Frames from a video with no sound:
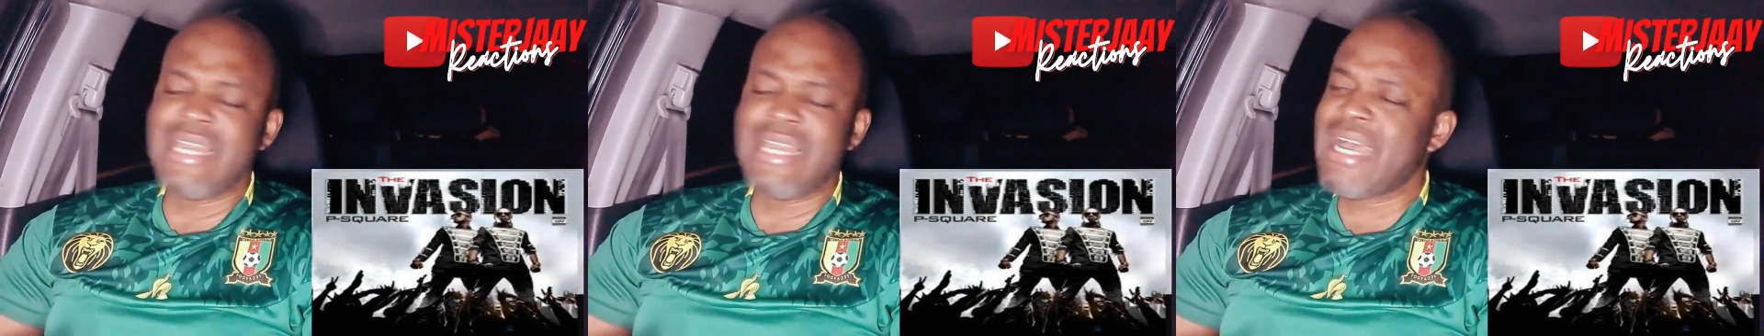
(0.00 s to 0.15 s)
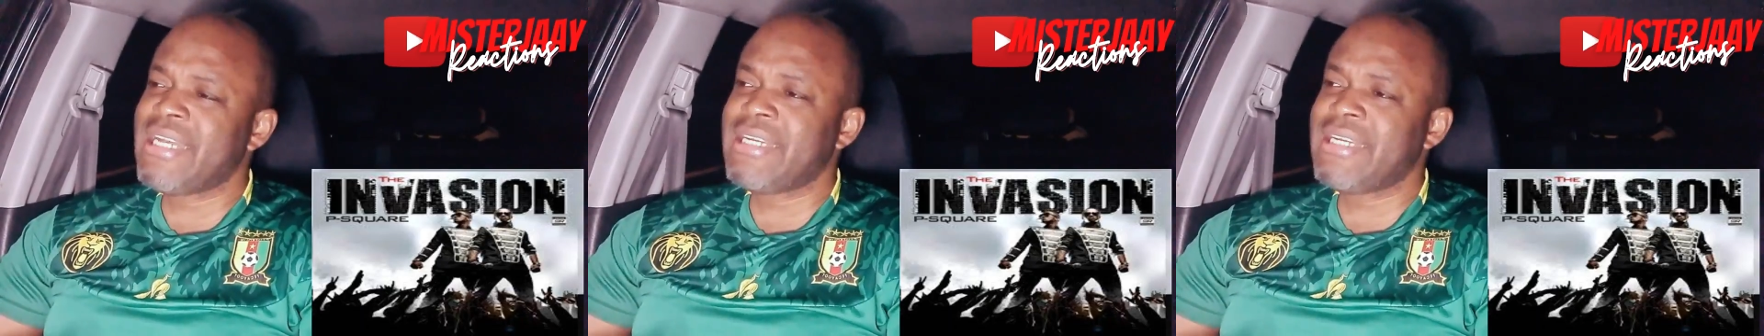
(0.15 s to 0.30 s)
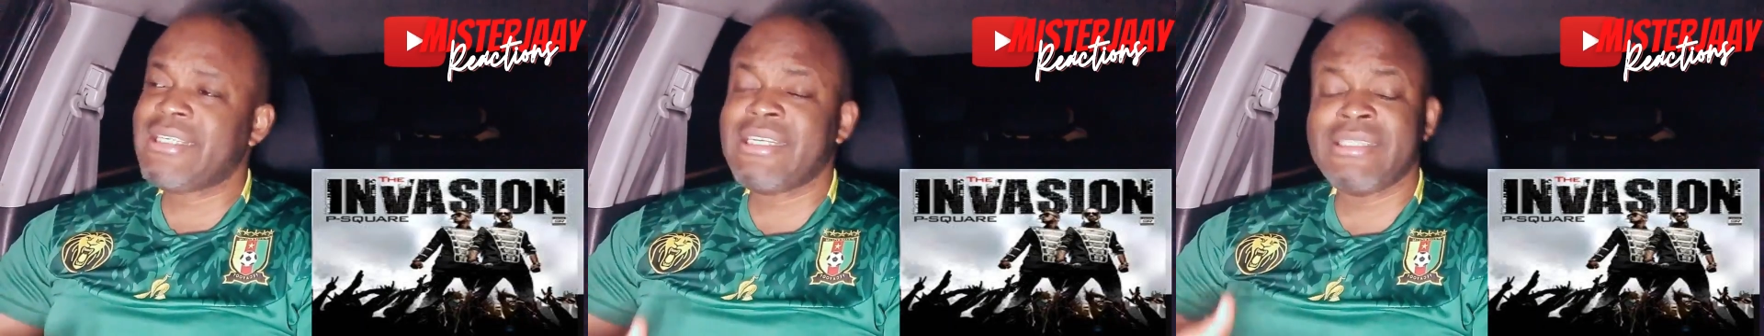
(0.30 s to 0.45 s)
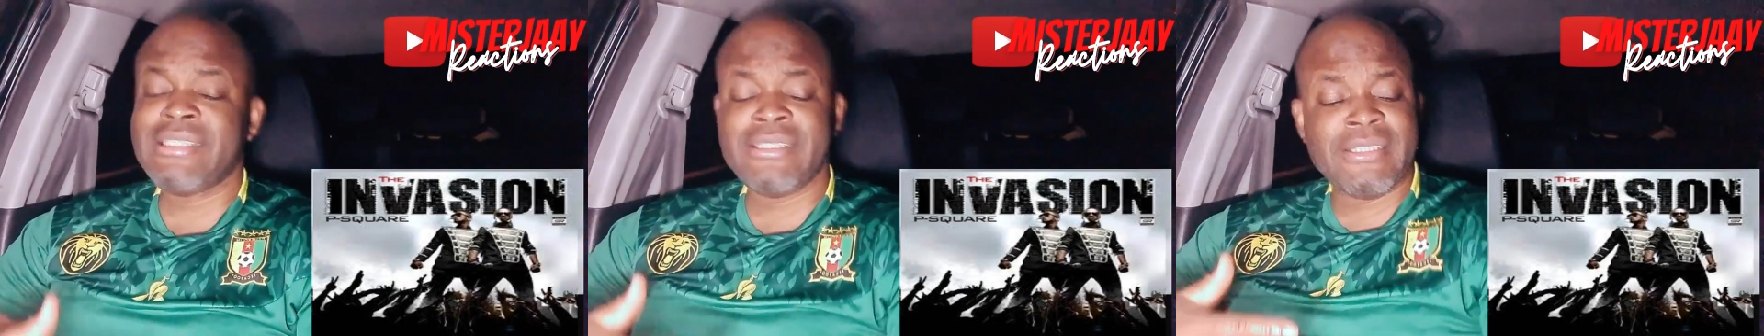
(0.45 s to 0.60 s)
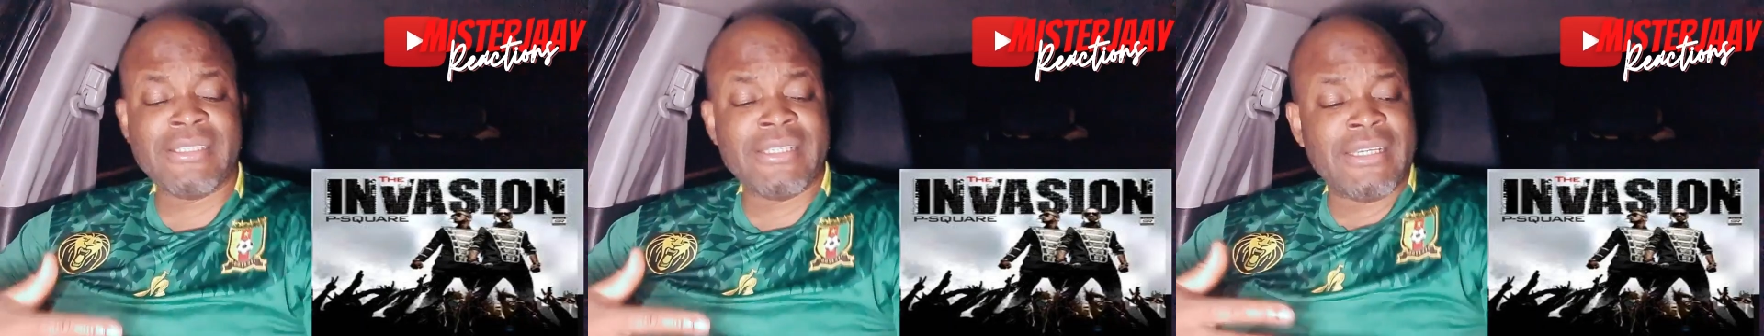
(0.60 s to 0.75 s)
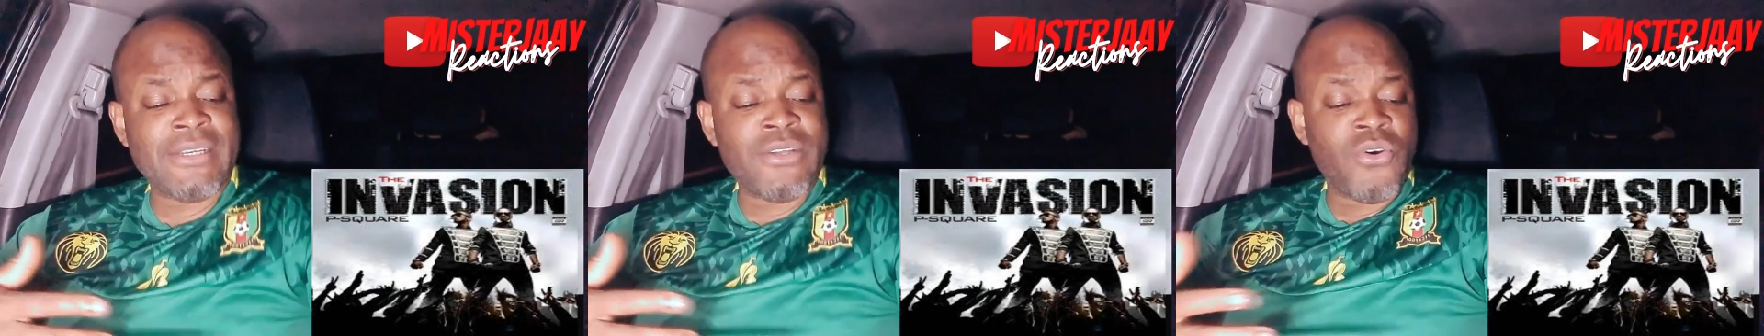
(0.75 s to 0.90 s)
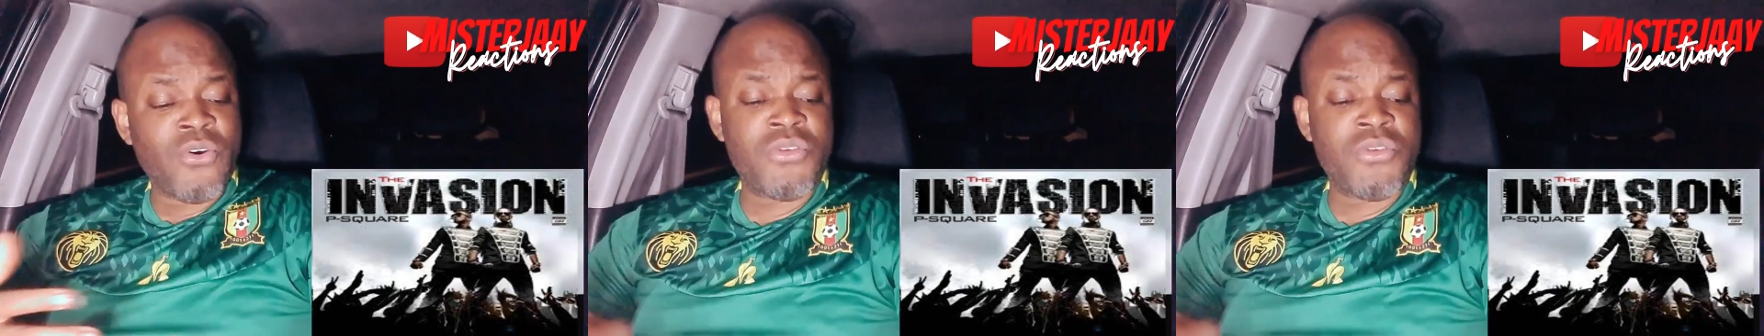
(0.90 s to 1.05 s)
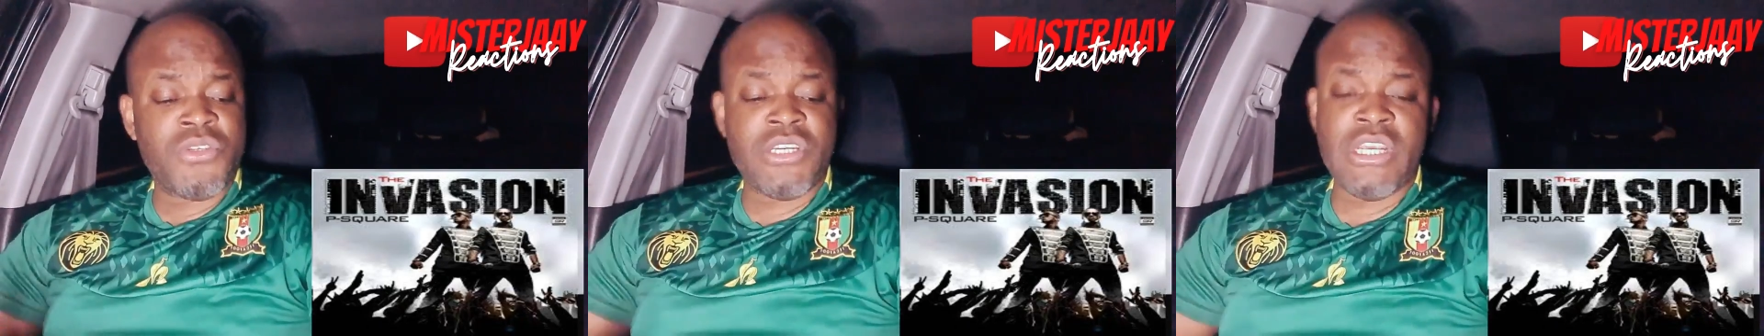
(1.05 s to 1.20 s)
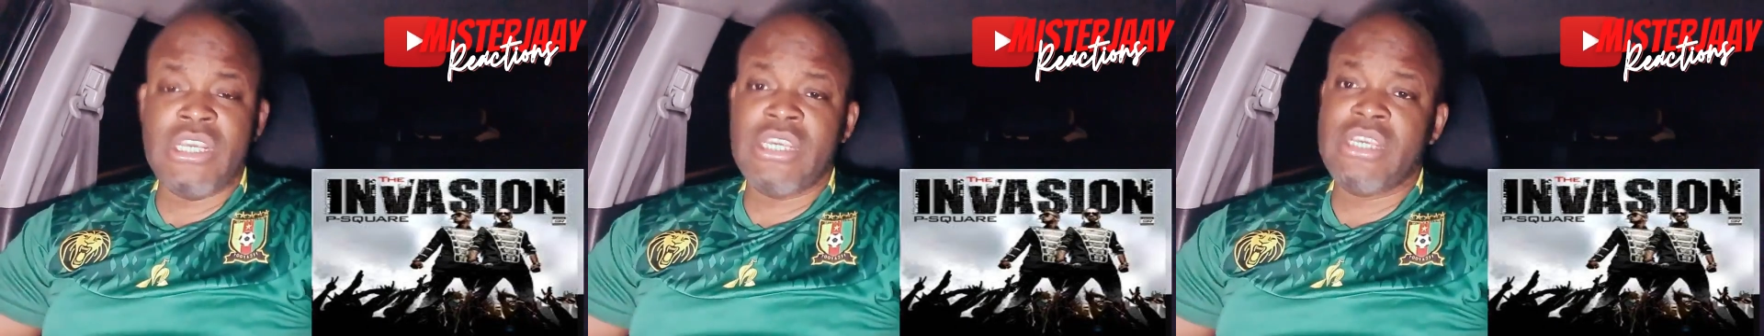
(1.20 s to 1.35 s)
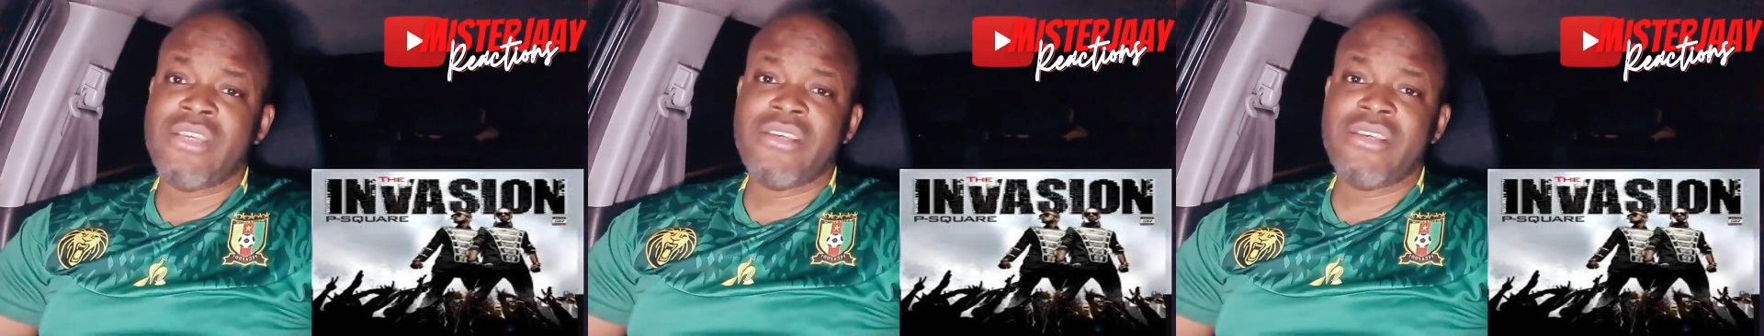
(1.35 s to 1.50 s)
Nah, this is an
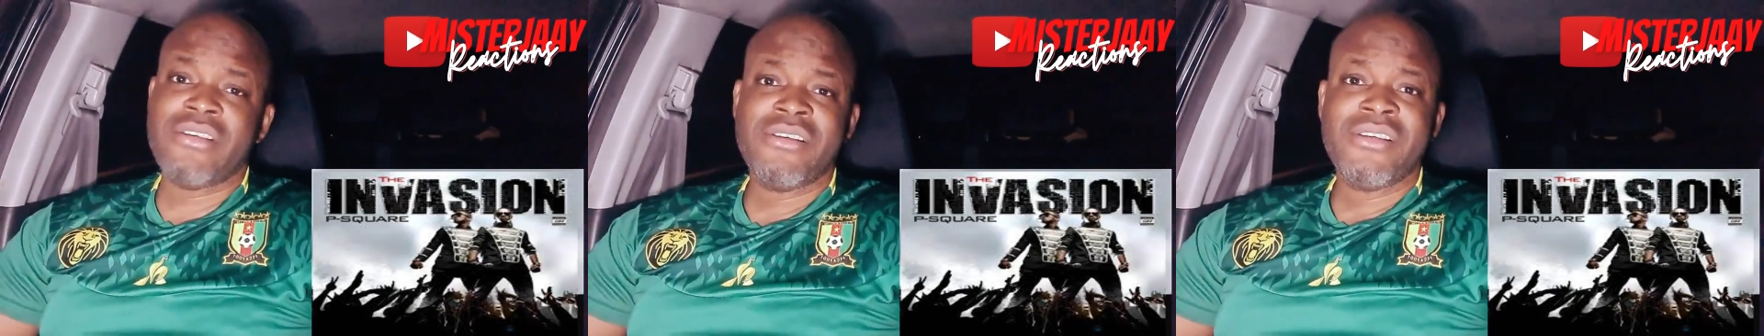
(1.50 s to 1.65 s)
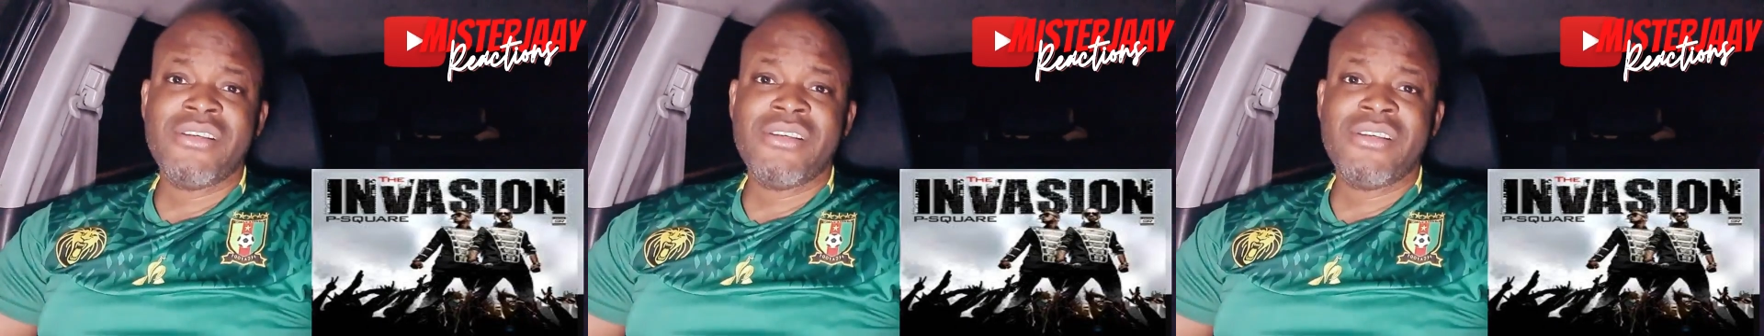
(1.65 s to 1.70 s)
OG.